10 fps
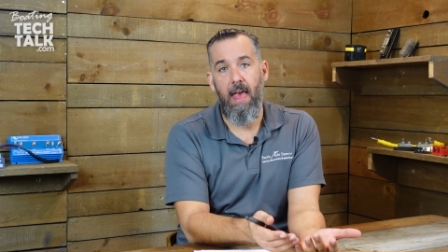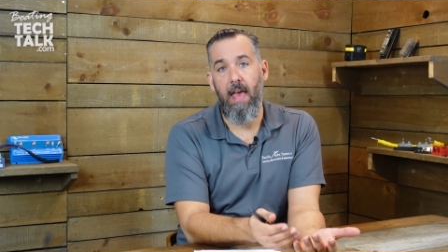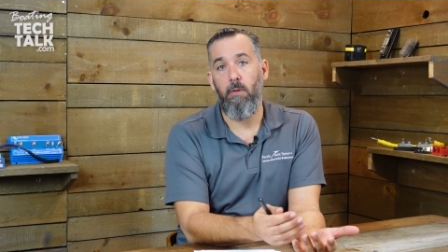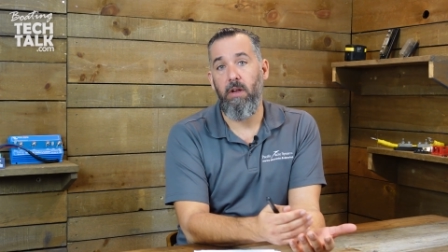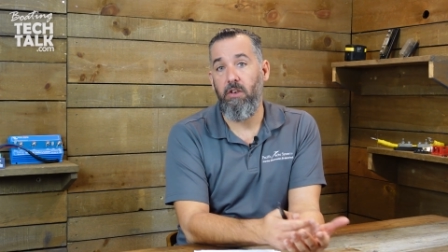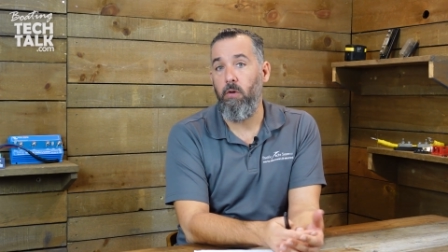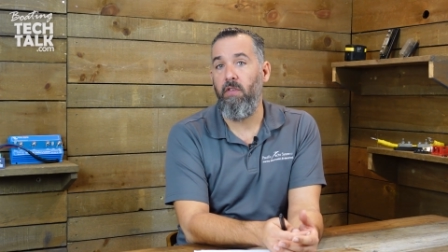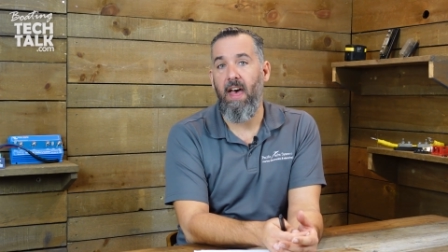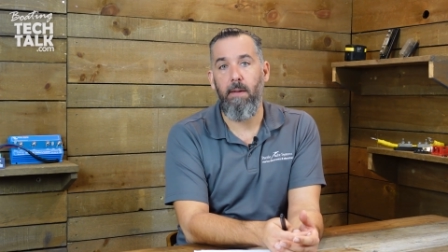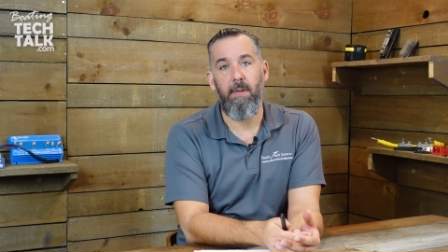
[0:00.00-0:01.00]
And we do
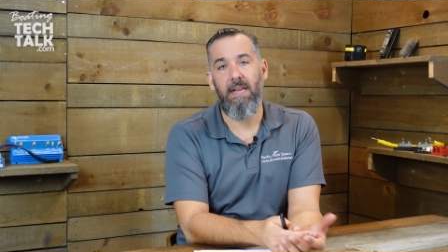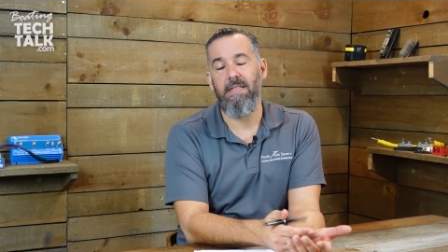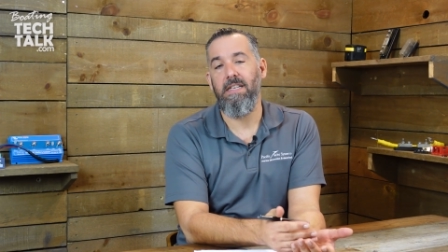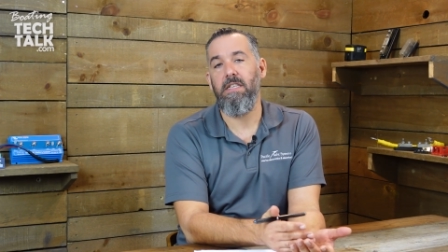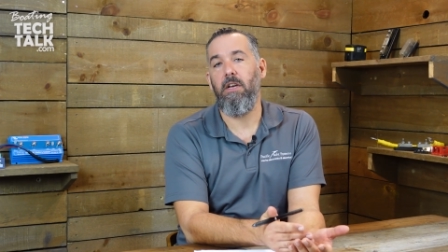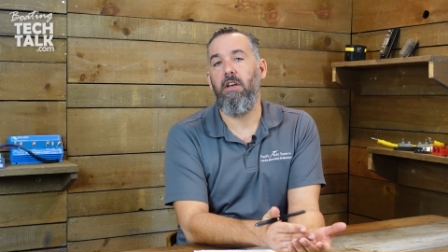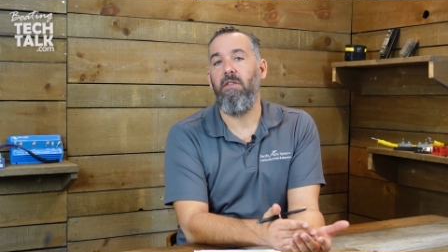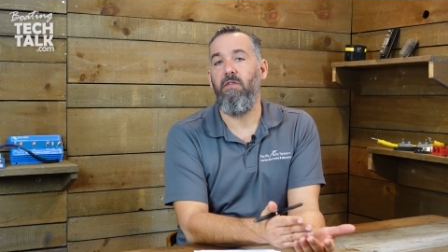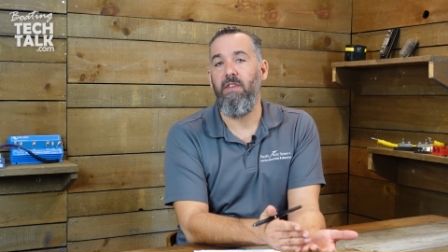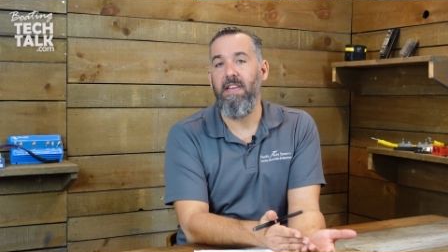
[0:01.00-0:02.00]
that because it's a
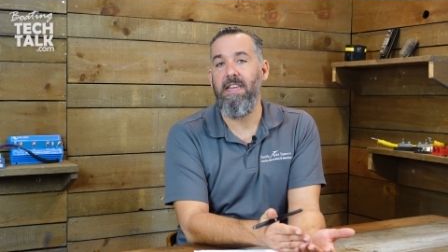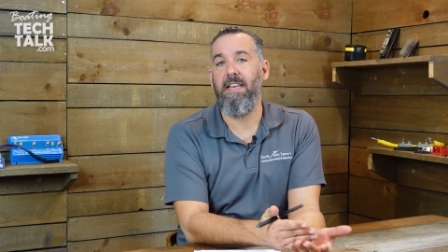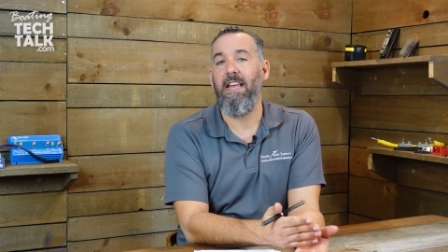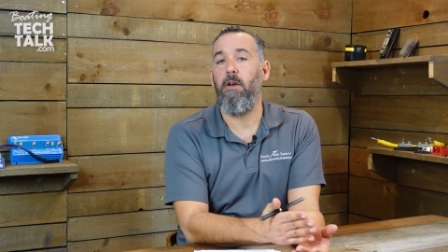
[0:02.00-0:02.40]
convenient